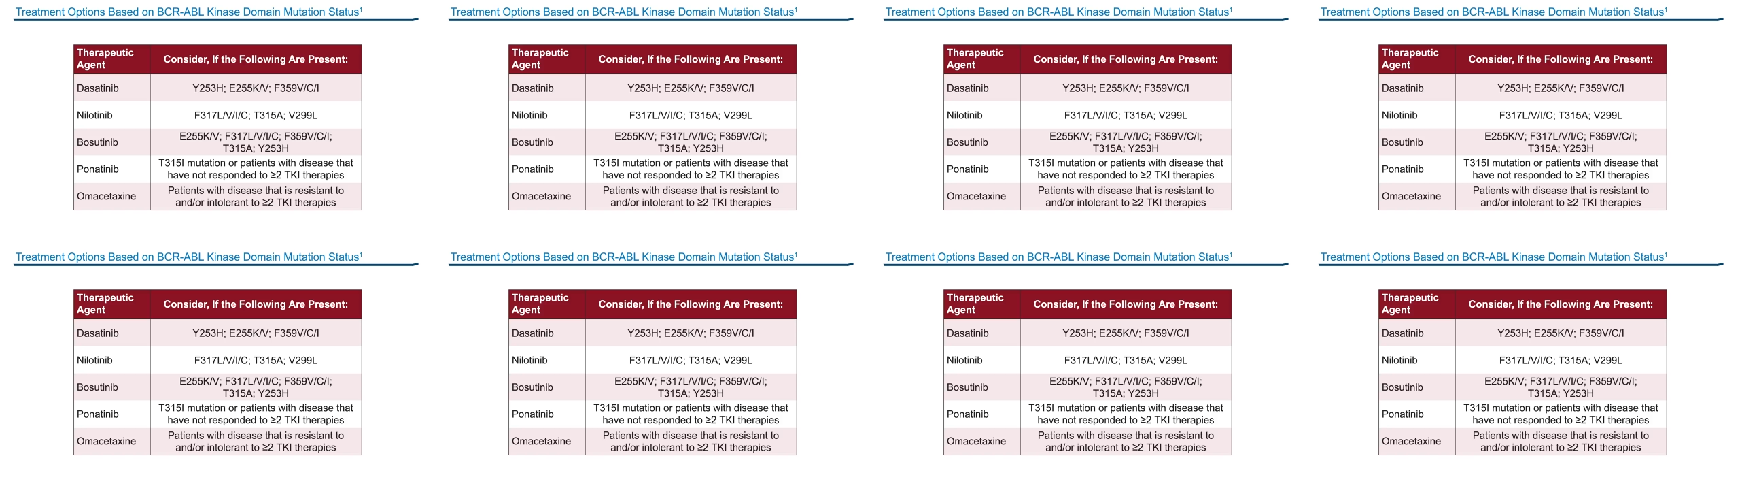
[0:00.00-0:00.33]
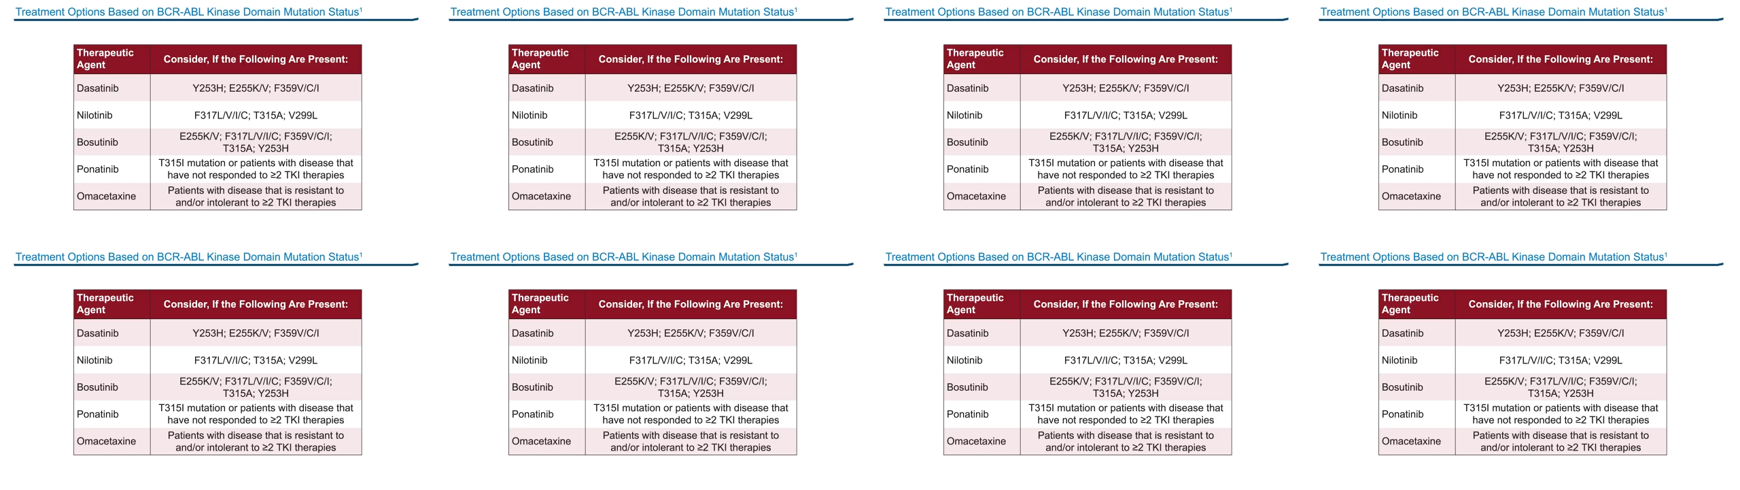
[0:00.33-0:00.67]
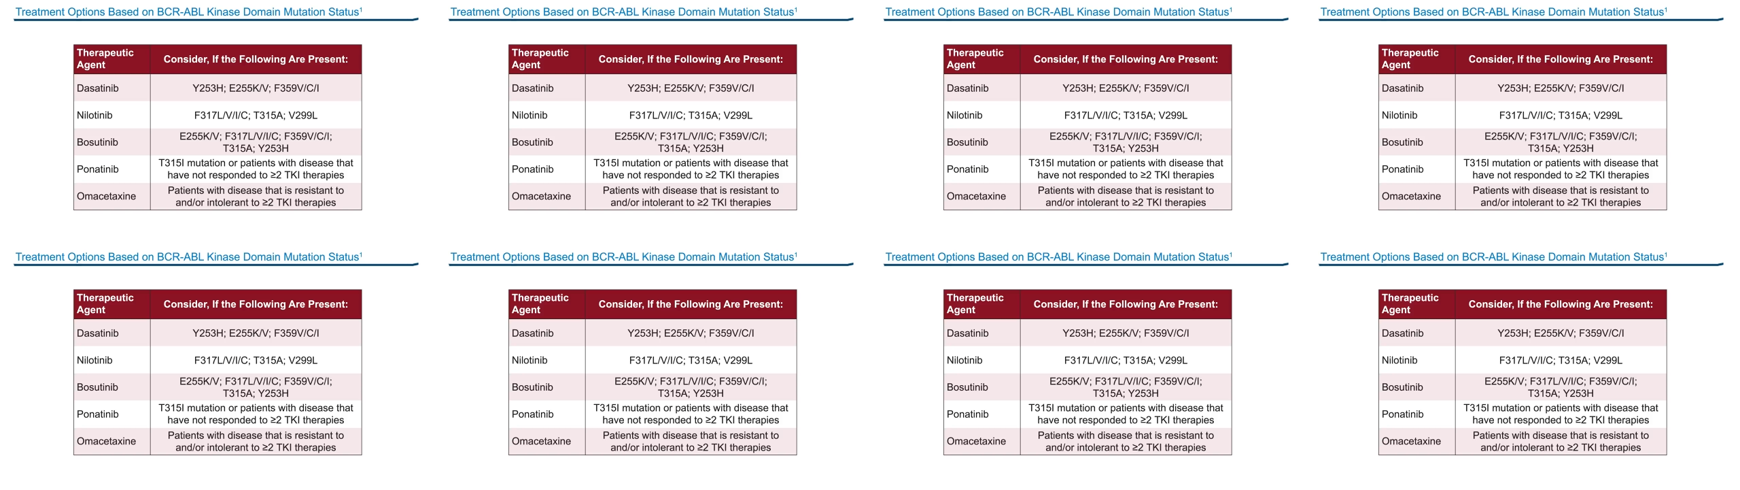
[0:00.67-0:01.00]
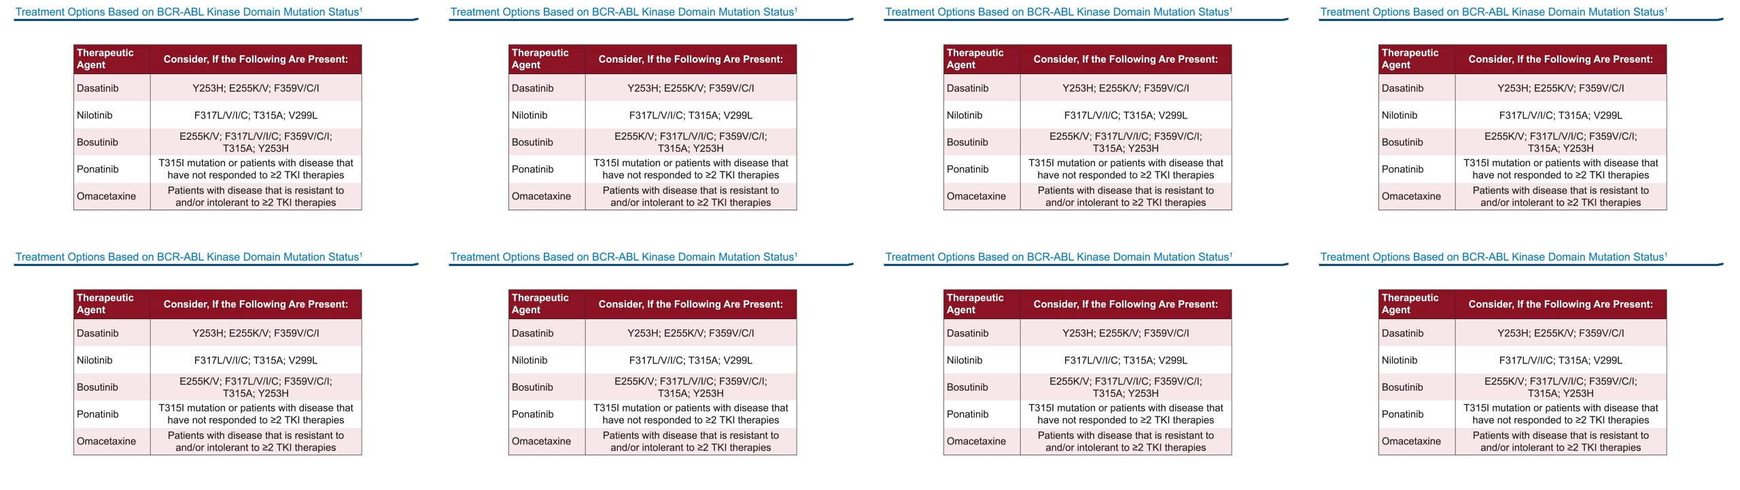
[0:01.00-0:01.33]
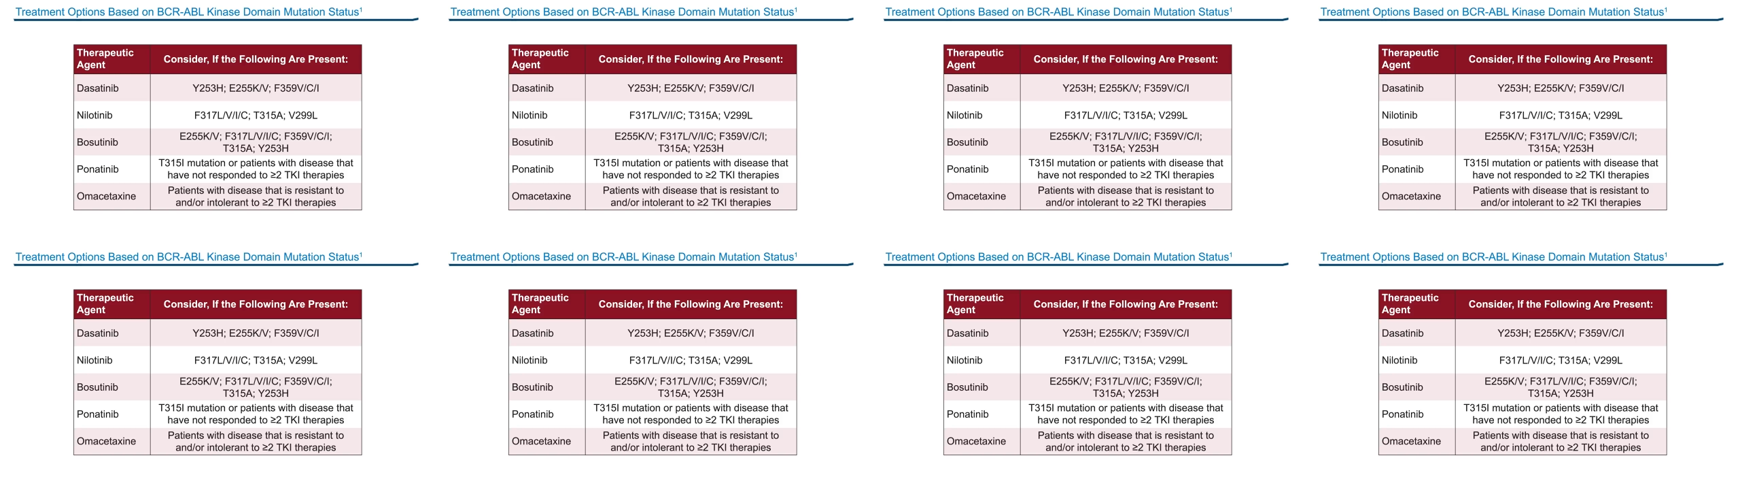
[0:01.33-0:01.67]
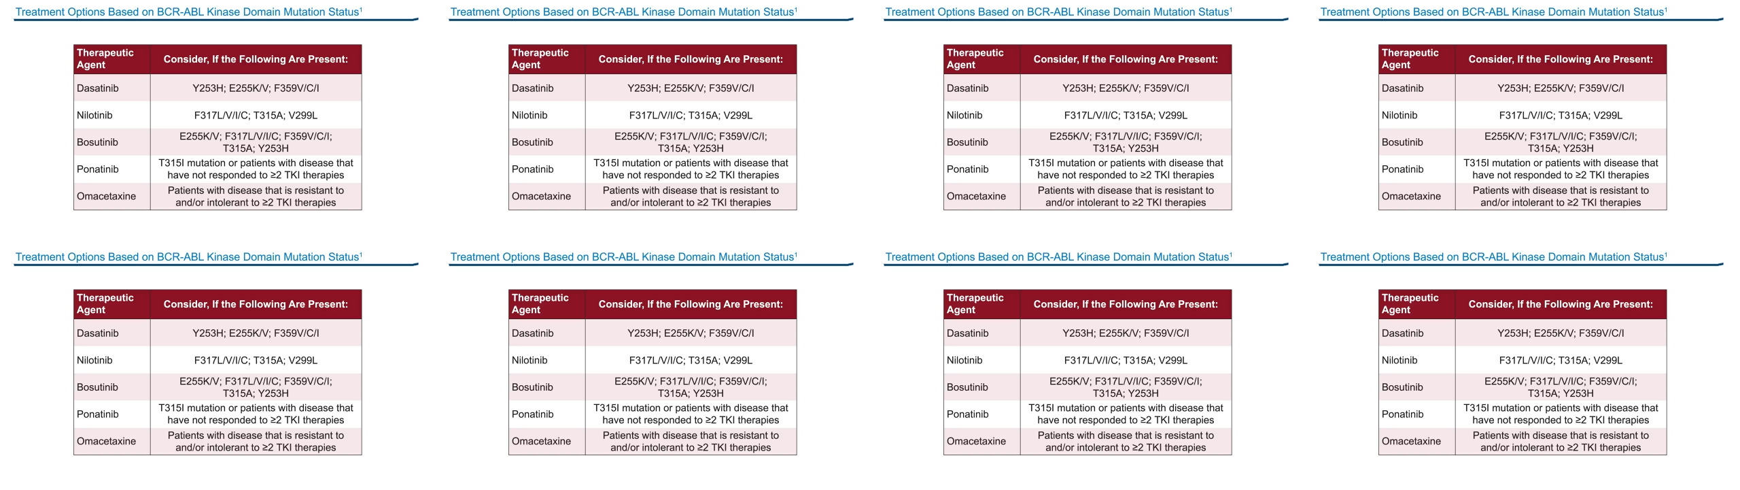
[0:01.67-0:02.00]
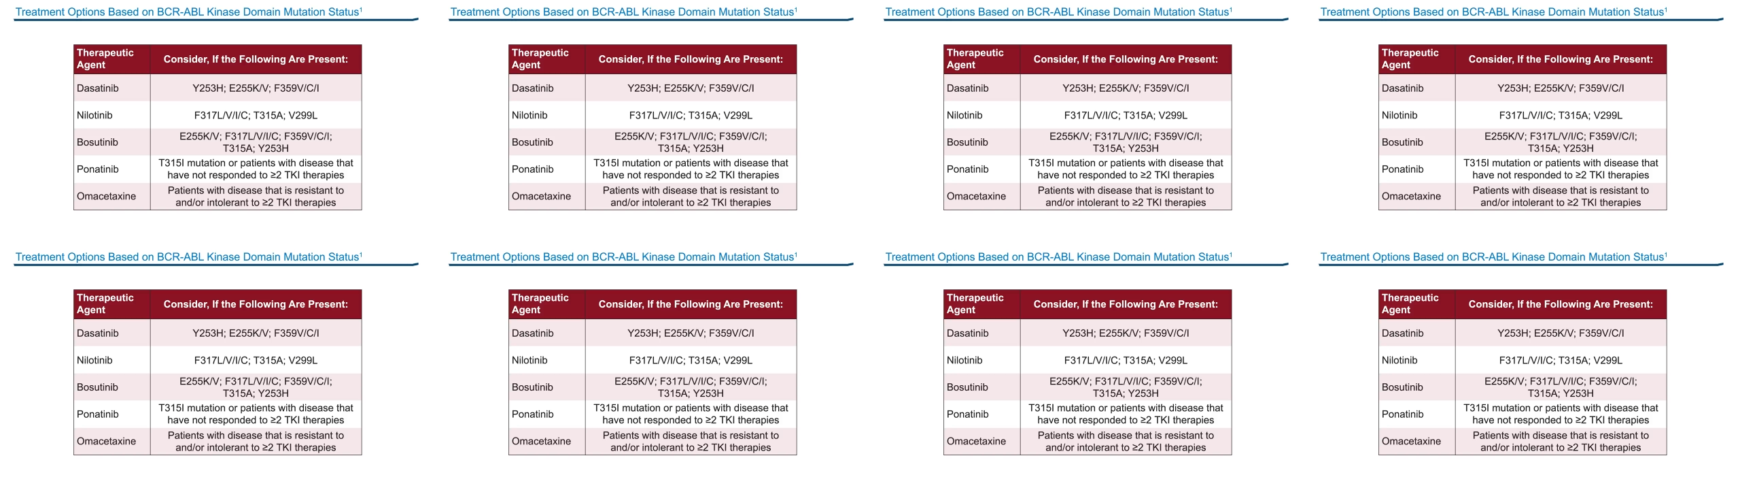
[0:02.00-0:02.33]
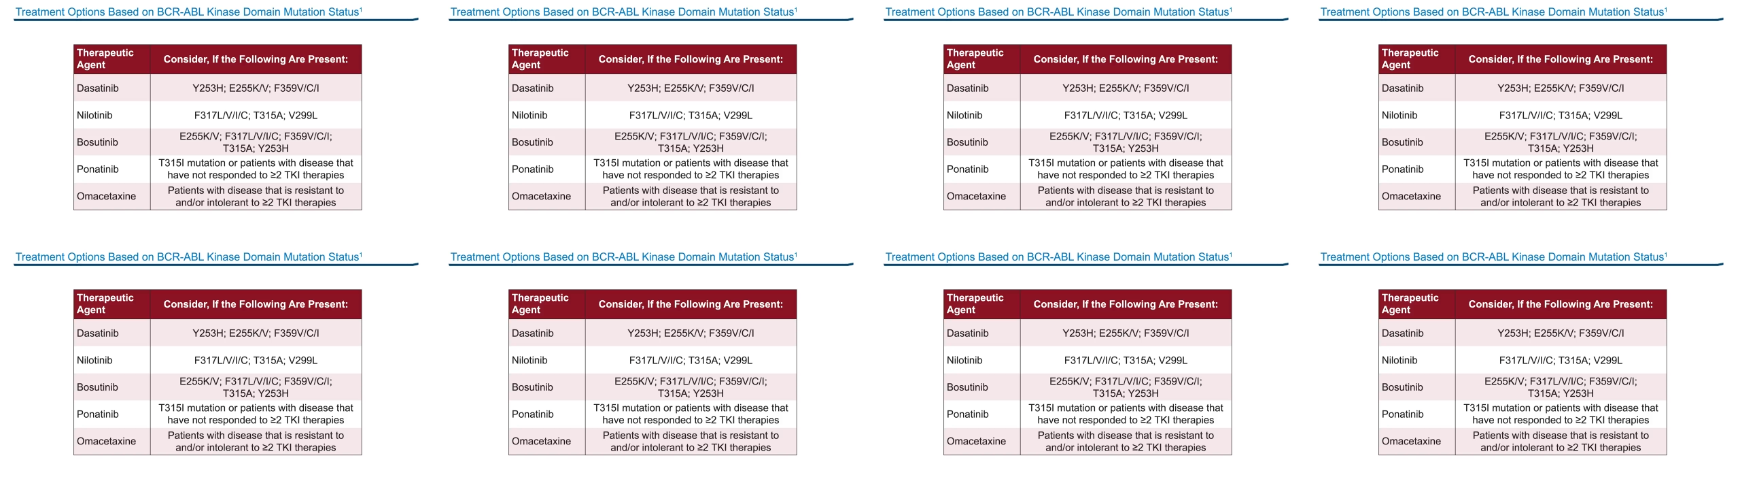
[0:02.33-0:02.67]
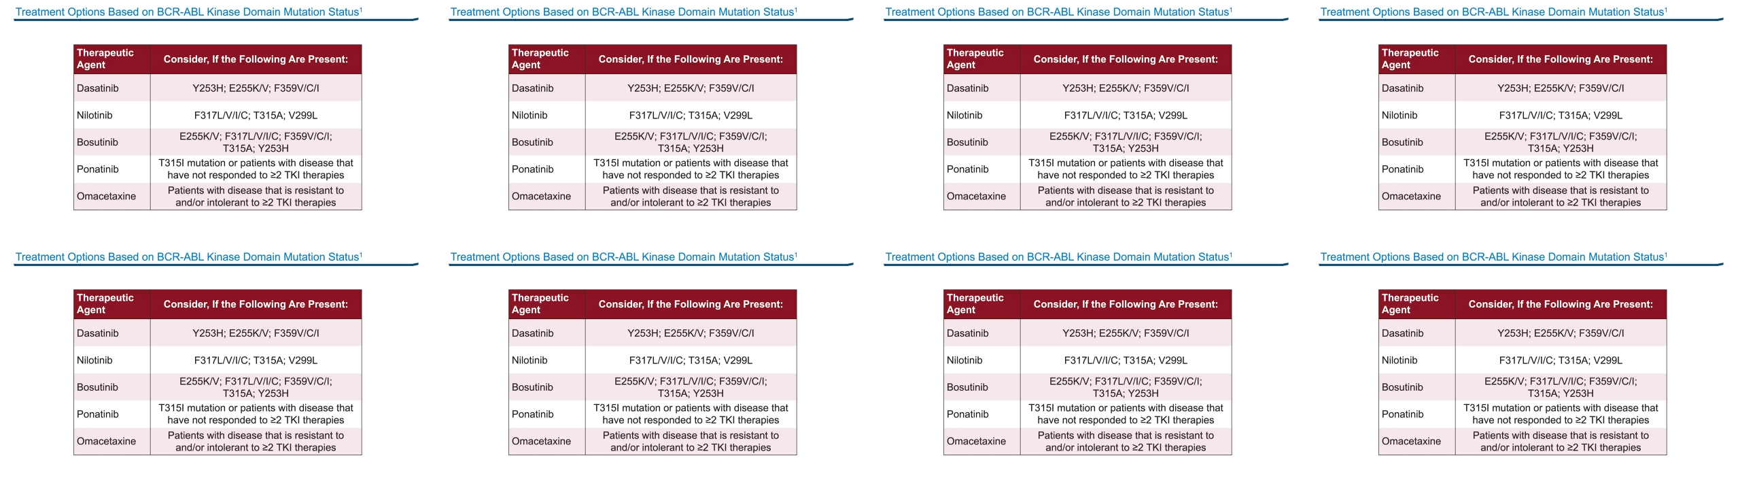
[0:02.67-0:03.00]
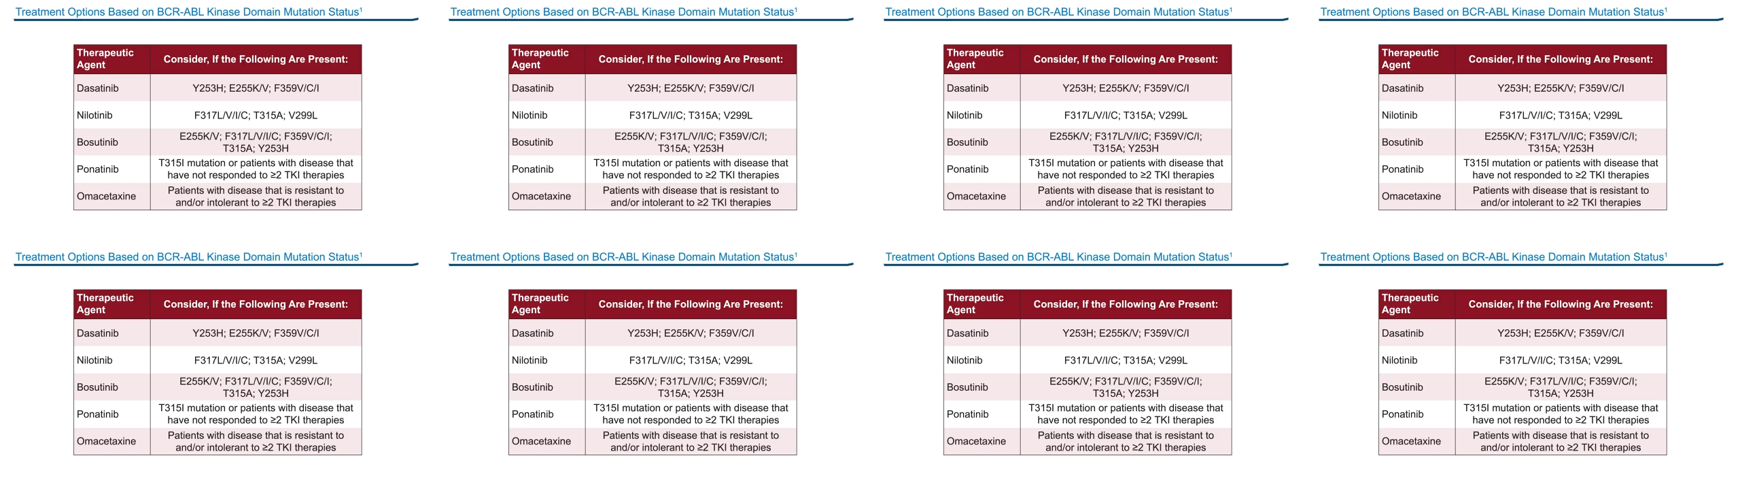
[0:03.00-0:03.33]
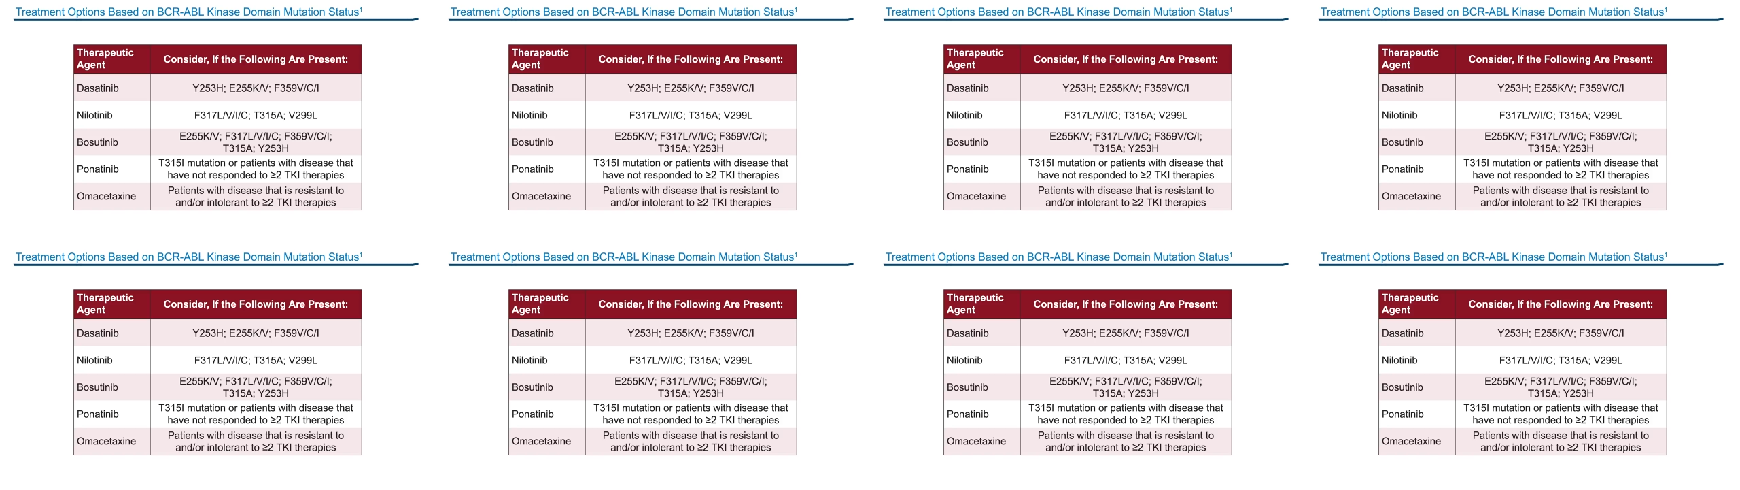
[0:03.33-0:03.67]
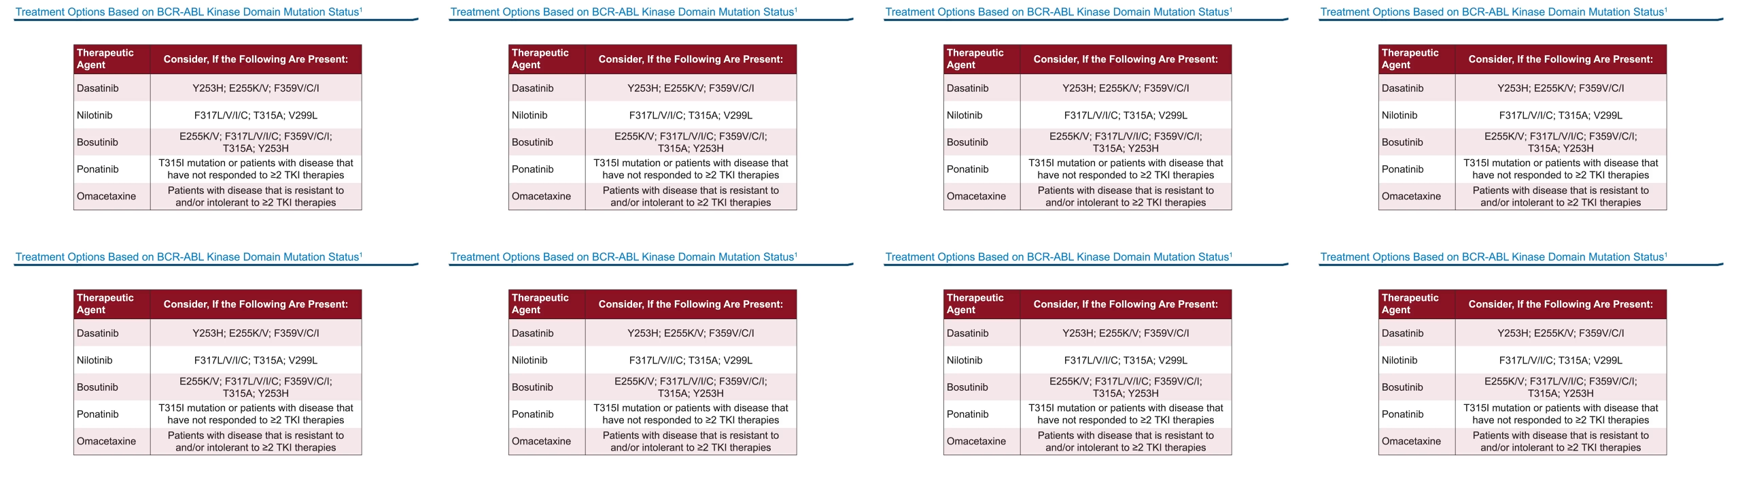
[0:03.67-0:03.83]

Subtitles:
Nobody's mouth can be seen.